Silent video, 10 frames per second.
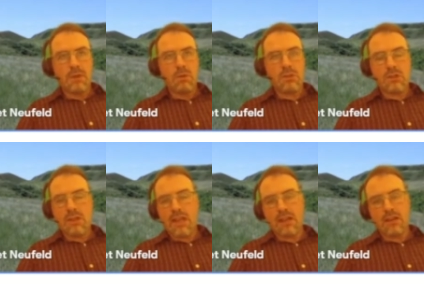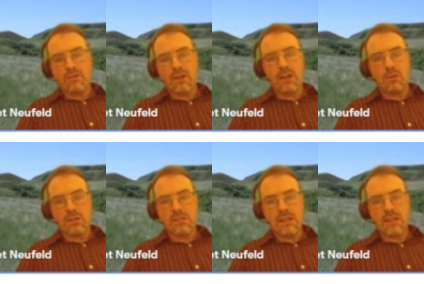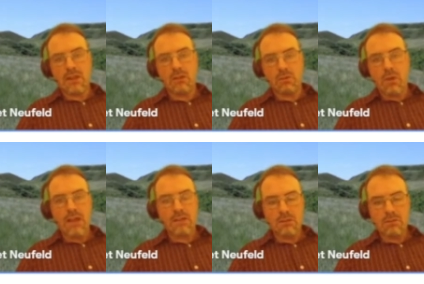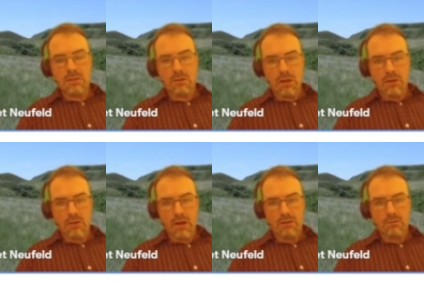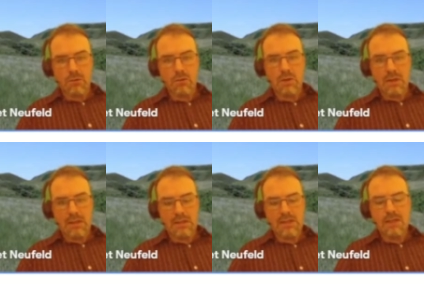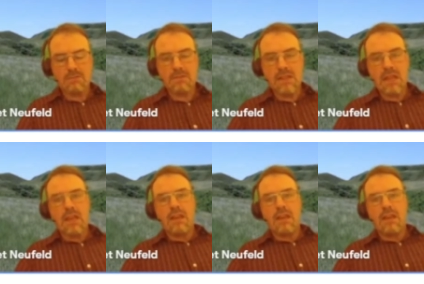Western Canada violet will send out rhizomes, so underground creeping stems